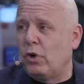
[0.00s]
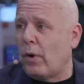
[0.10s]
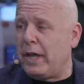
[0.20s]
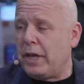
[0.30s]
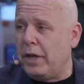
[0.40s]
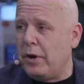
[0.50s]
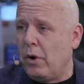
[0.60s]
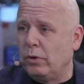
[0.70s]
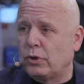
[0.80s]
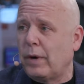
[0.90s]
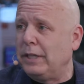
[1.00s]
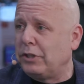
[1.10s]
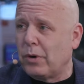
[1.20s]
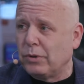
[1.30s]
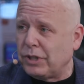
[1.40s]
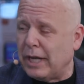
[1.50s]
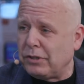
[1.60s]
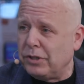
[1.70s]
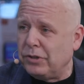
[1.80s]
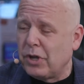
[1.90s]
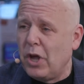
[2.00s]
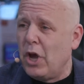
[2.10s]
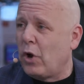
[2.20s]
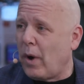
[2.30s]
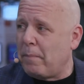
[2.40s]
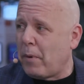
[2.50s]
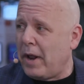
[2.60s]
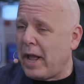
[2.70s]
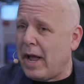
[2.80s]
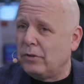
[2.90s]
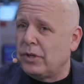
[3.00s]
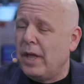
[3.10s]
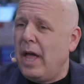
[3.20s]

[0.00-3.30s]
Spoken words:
great keynotes, great general sessions, great breakouts.